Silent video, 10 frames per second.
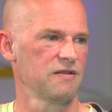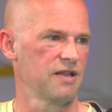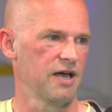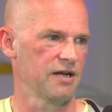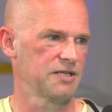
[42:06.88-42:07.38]

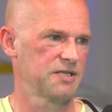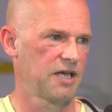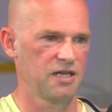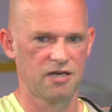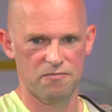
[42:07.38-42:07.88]
than that, I'd
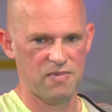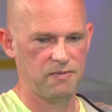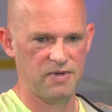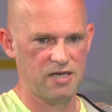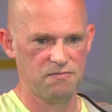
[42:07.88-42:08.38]
say,
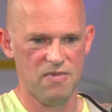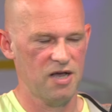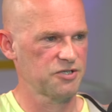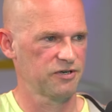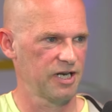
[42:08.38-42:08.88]
maybe
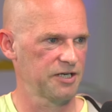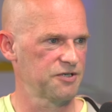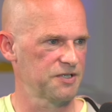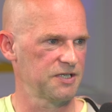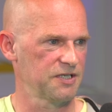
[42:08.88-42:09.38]
mastering
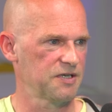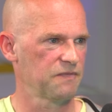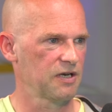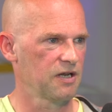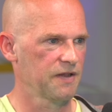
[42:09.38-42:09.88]
electricity,
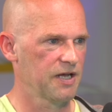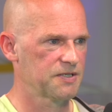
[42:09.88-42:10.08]
something like that.